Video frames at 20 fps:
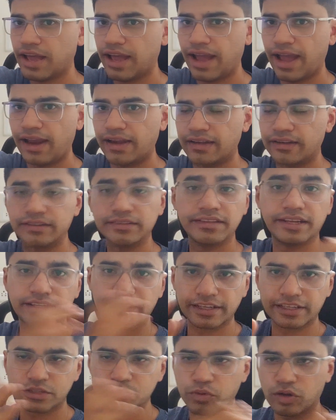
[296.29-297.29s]
and the
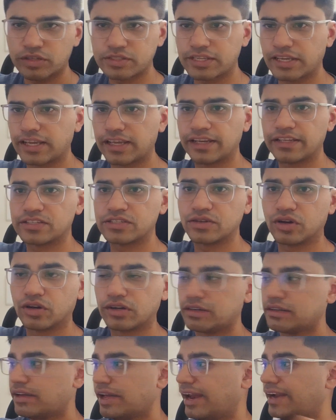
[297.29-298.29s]
text box again is
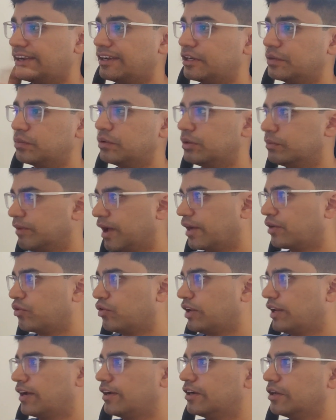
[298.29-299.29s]
not editable,
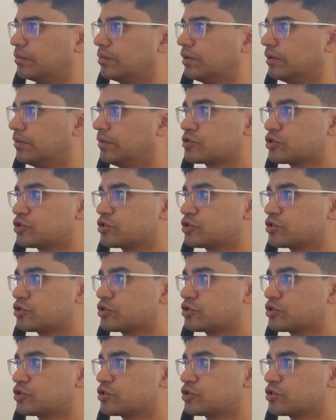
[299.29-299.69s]
manually editable.